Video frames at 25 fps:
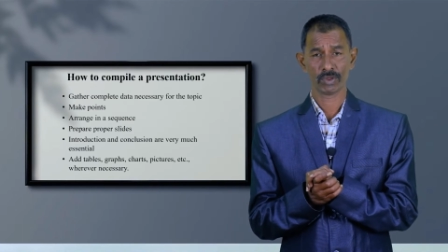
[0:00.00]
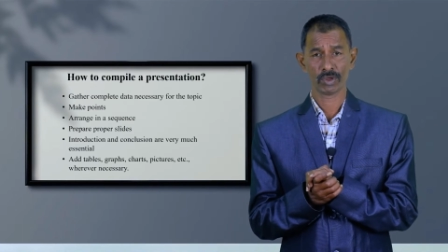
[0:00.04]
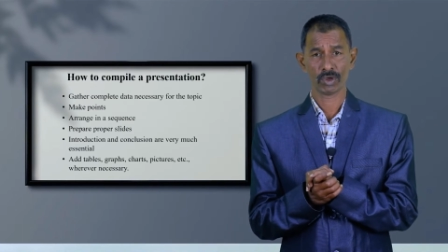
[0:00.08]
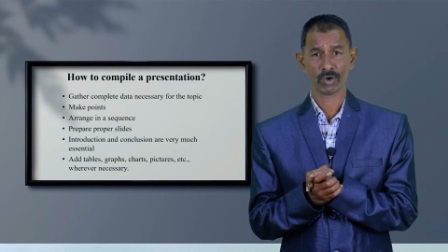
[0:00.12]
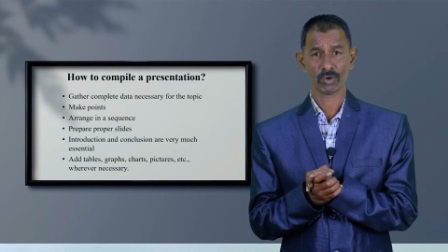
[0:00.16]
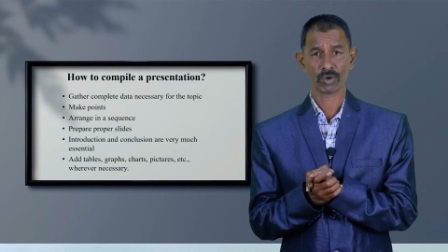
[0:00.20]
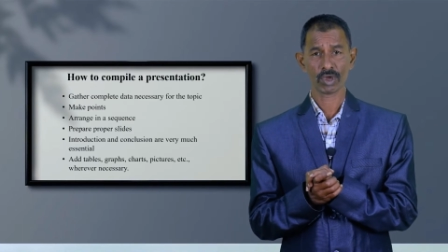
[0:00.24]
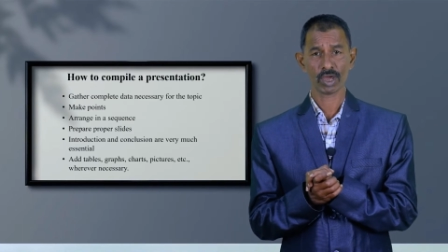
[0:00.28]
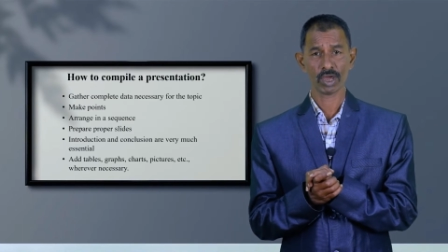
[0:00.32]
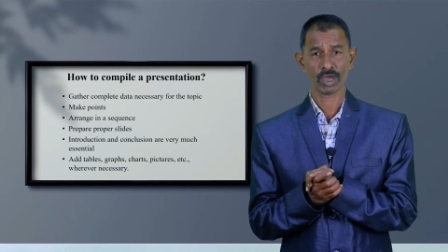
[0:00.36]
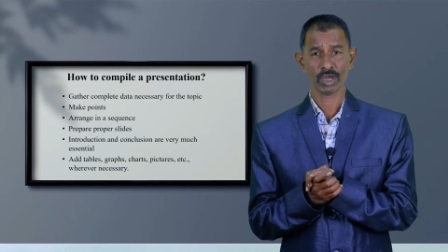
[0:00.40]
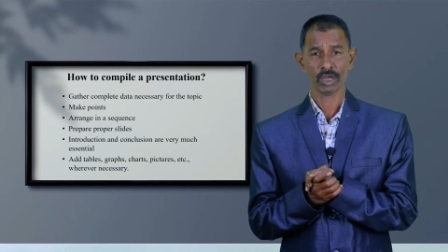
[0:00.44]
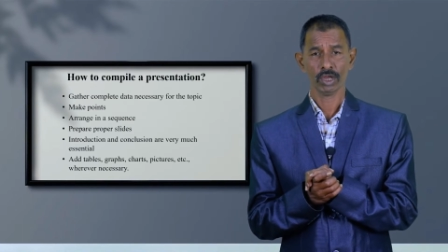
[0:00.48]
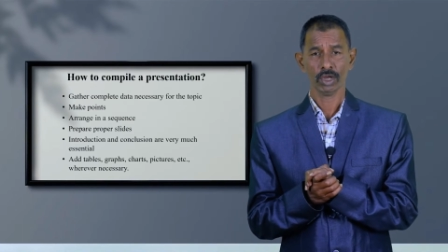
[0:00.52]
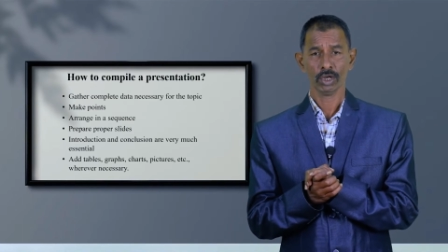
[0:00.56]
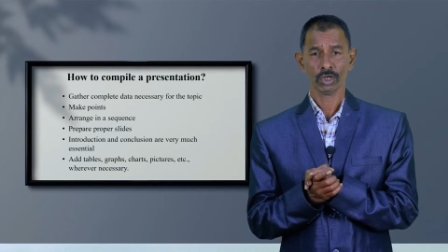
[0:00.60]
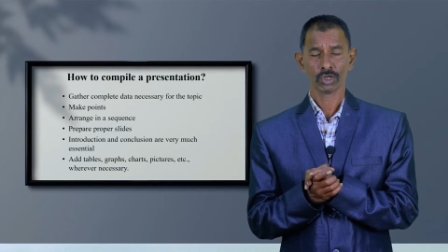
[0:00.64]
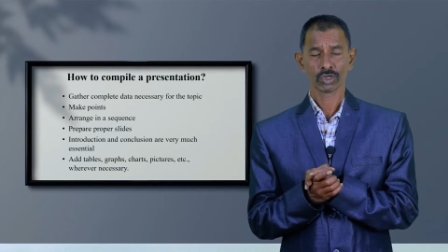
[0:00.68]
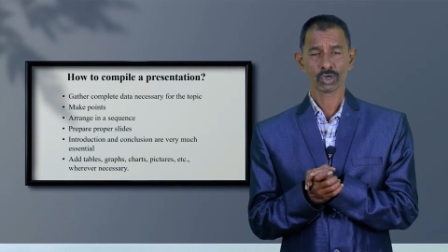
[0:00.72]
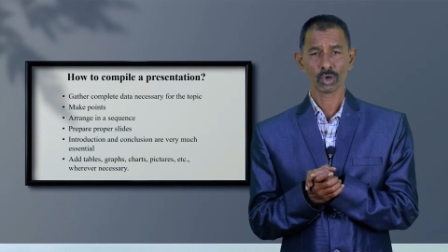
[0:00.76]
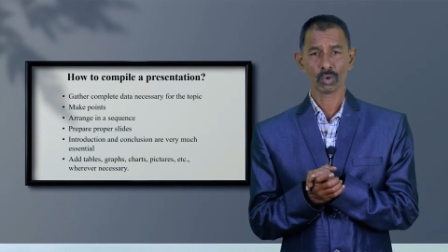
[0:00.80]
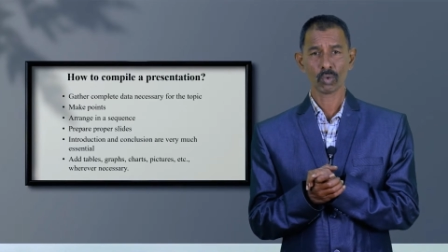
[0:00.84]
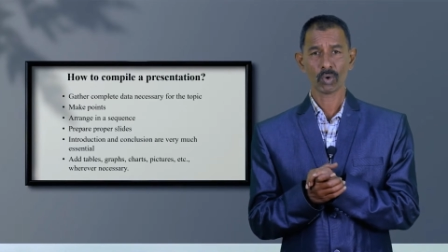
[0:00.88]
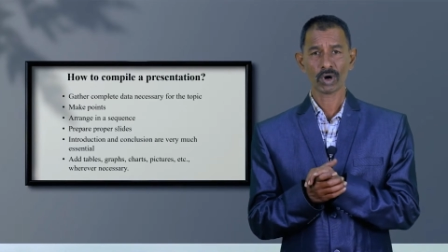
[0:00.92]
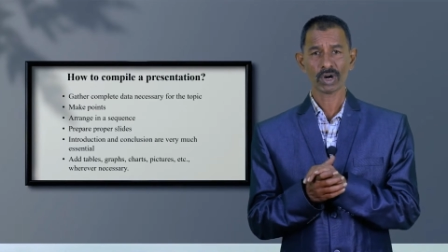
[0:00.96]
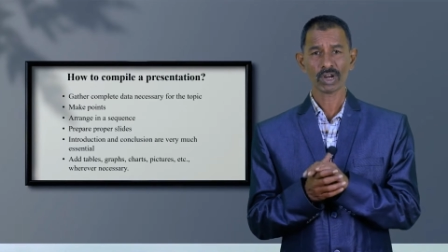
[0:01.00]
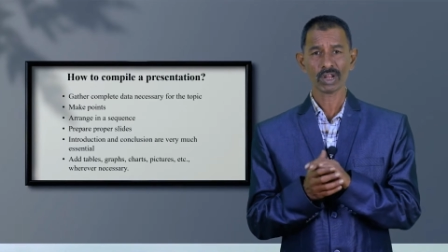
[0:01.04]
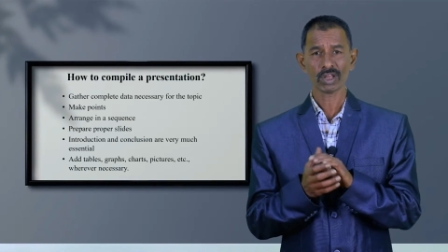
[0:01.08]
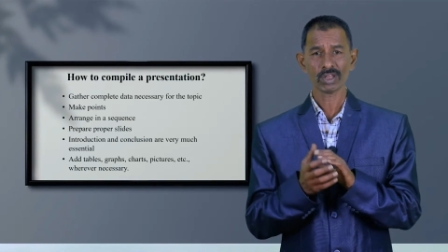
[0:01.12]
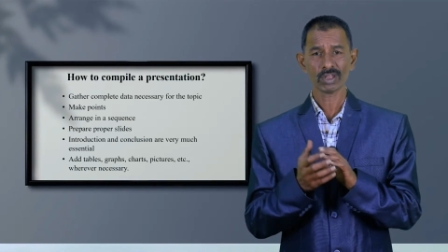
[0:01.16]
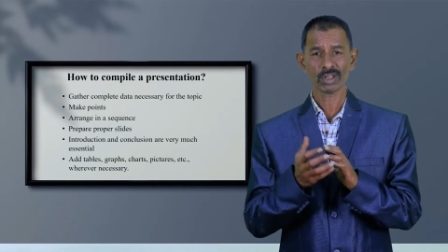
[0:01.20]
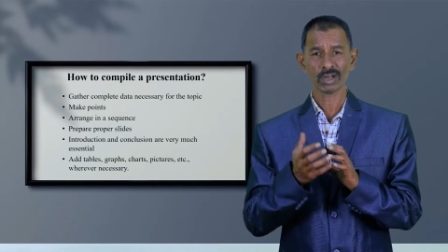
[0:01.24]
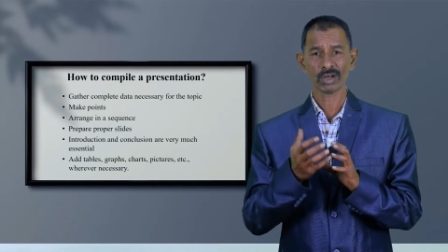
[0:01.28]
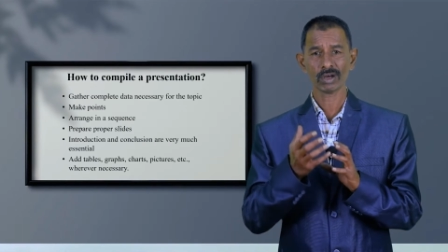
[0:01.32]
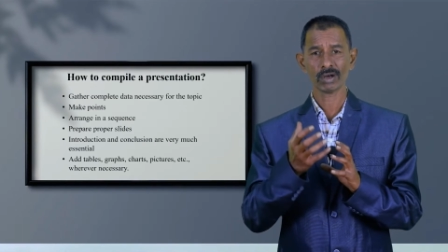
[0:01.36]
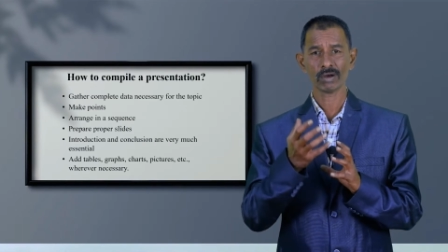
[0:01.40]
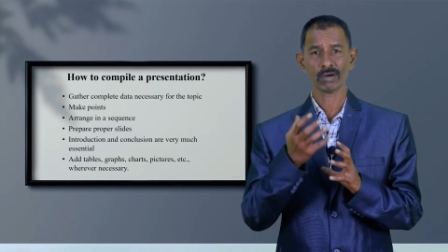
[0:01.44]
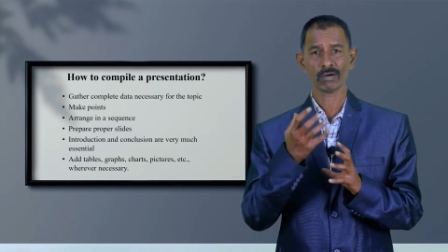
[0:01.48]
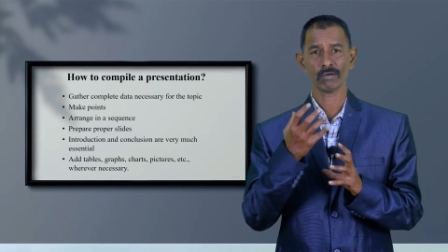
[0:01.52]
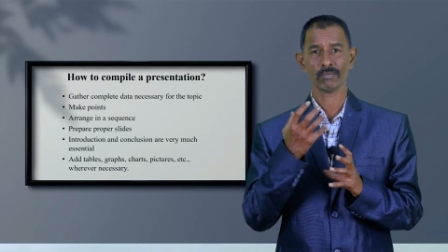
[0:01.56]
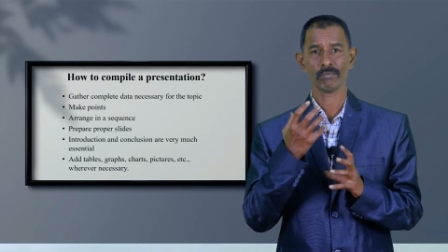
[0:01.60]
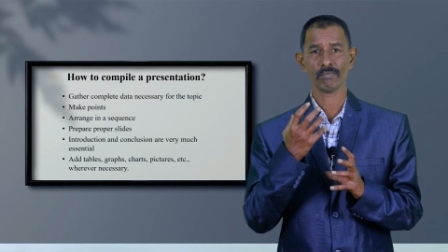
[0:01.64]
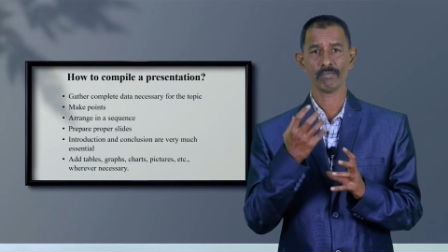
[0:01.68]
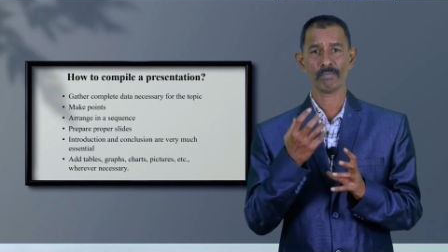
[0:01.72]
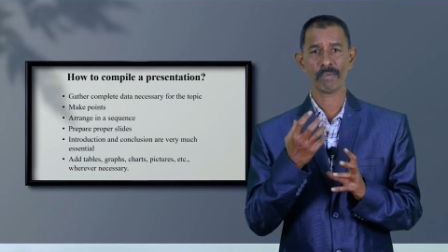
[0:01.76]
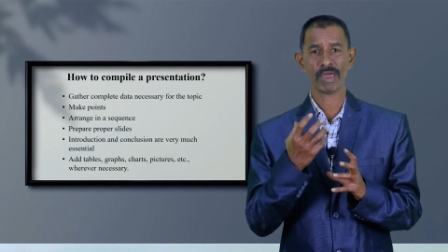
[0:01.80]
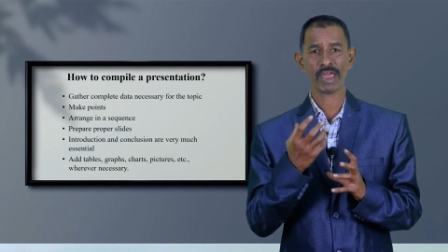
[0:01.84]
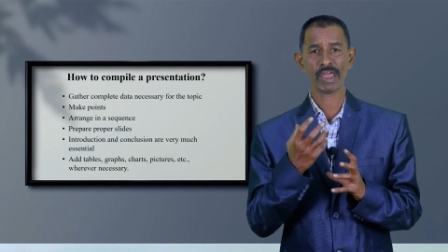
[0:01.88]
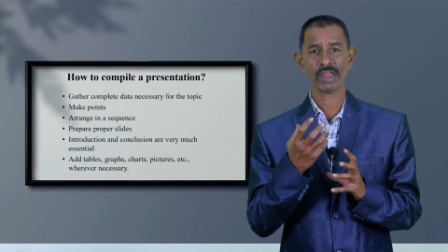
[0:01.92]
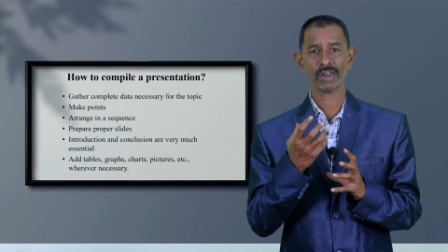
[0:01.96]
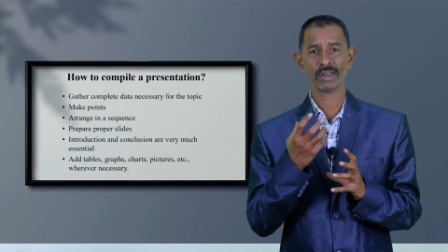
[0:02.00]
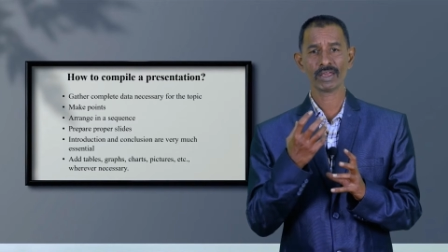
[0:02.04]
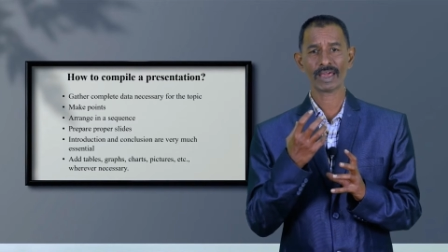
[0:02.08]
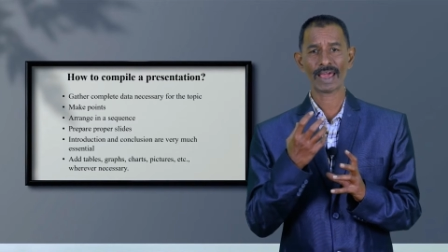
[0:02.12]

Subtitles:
Okay, so what are the main